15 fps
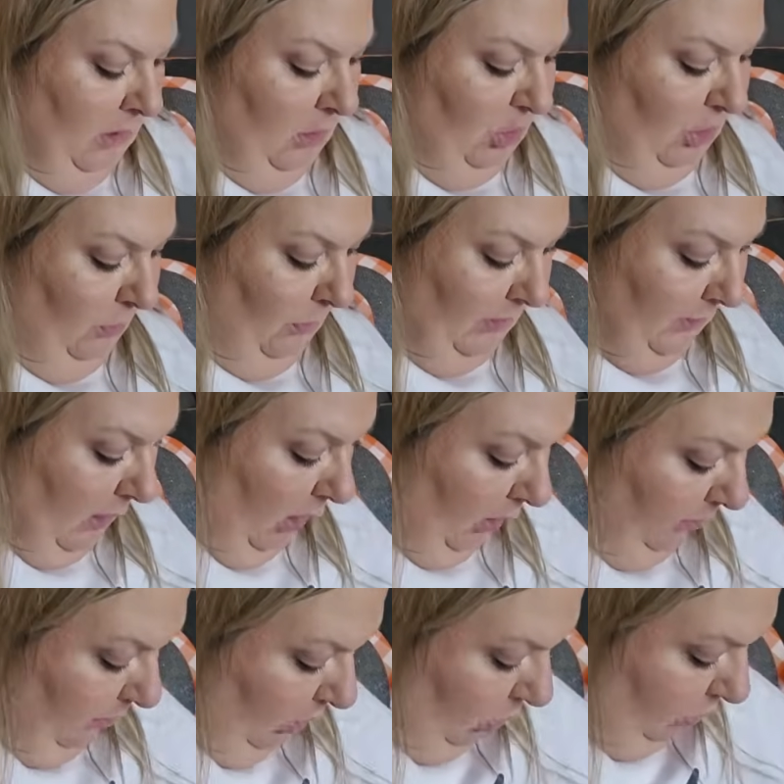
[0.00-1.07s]
She was not
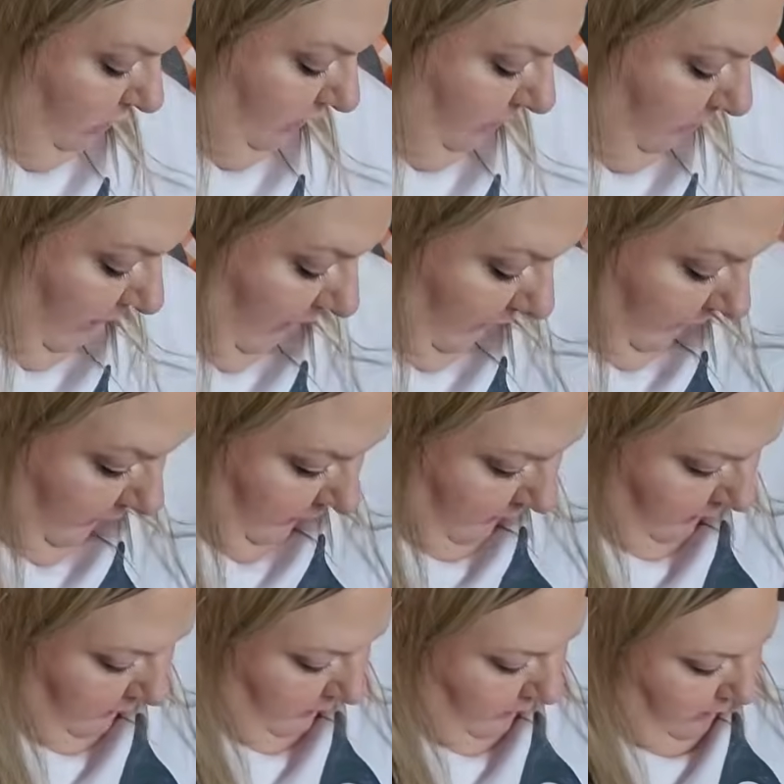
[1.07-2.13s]
amused by
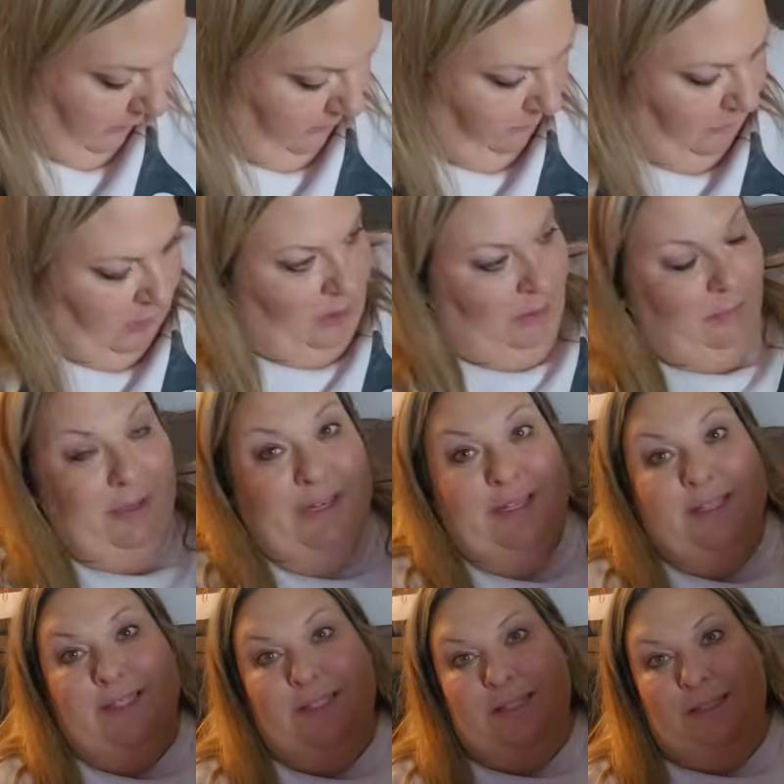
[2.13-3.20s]
it. But
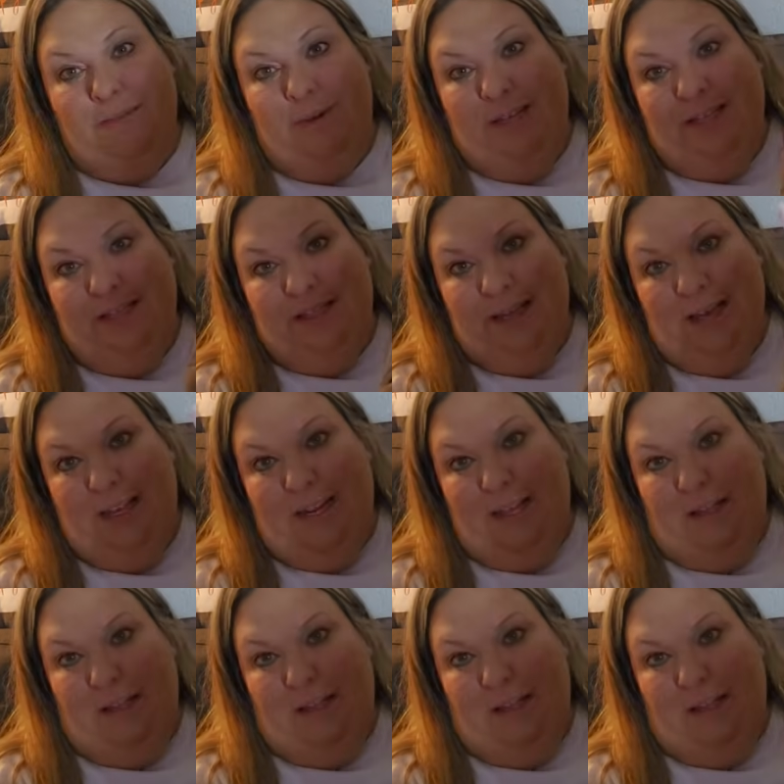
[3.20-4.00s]
it's my sad